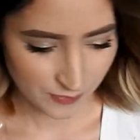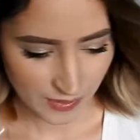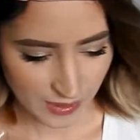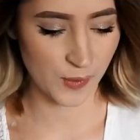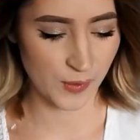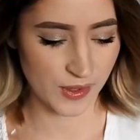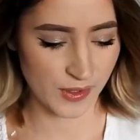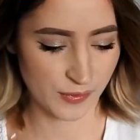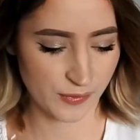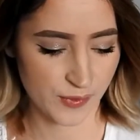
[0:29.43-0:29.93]

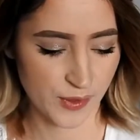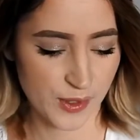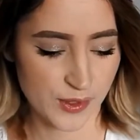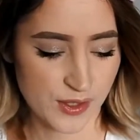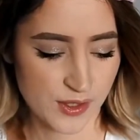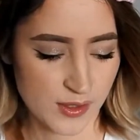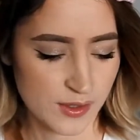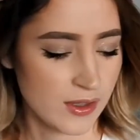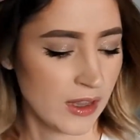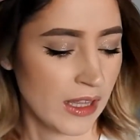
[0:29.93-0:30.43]
So the
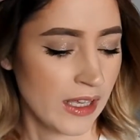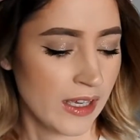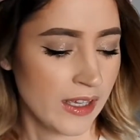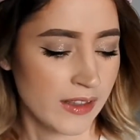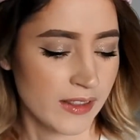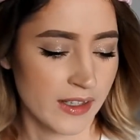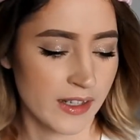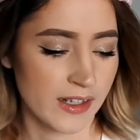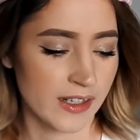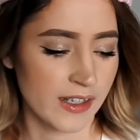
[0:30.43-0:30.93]
first
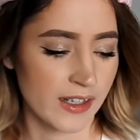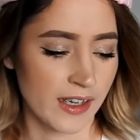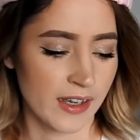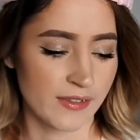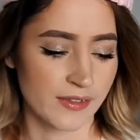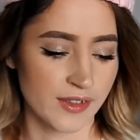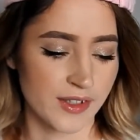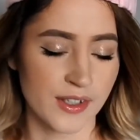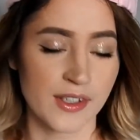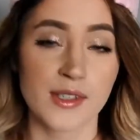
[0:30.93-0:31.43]
thing that I
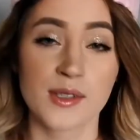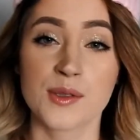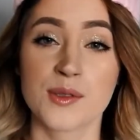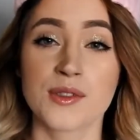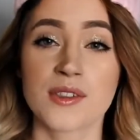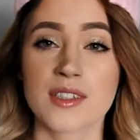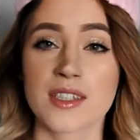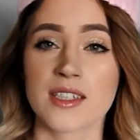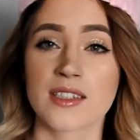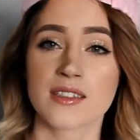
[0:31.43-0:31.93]
ever
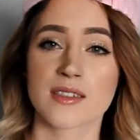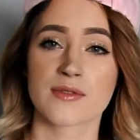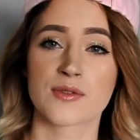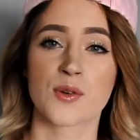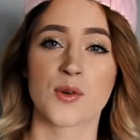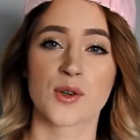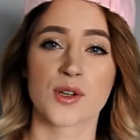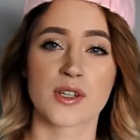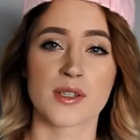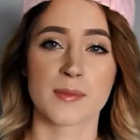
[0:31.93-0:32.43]
use is of
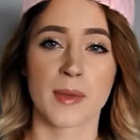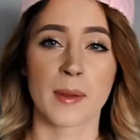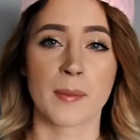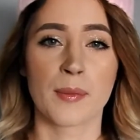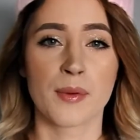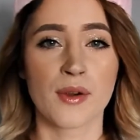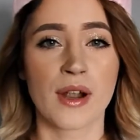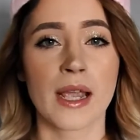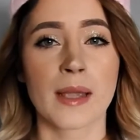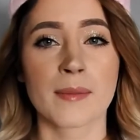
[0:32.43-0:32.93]
course my
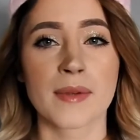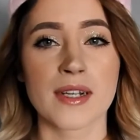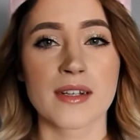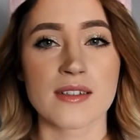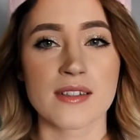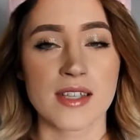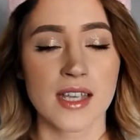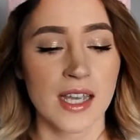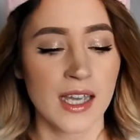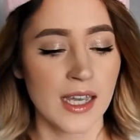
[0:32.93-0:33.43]

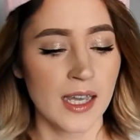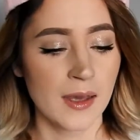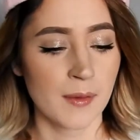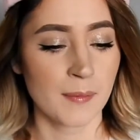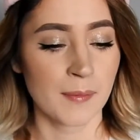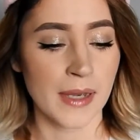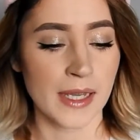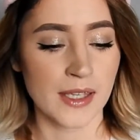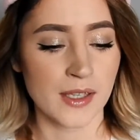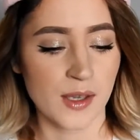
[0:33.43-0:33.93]
primers.
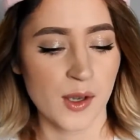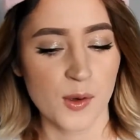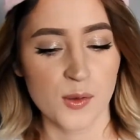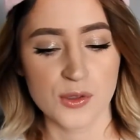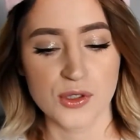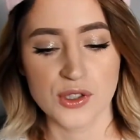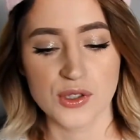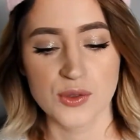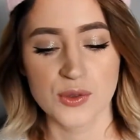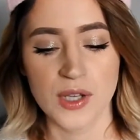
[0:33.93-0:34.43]
My
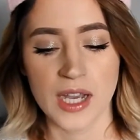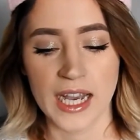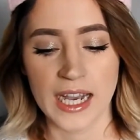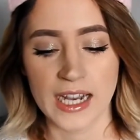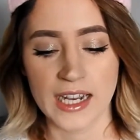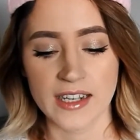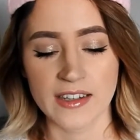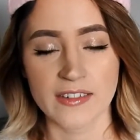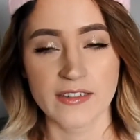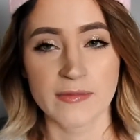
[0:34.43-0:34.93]
go-to
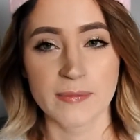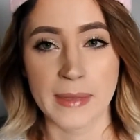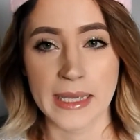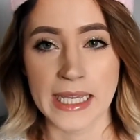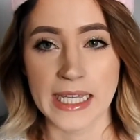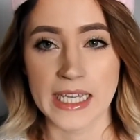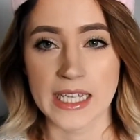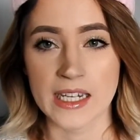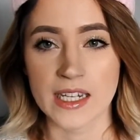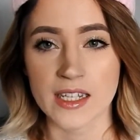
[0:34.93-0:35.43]
have
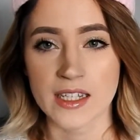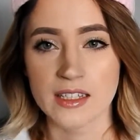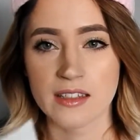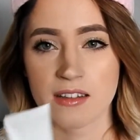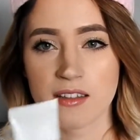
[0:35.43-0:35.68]
been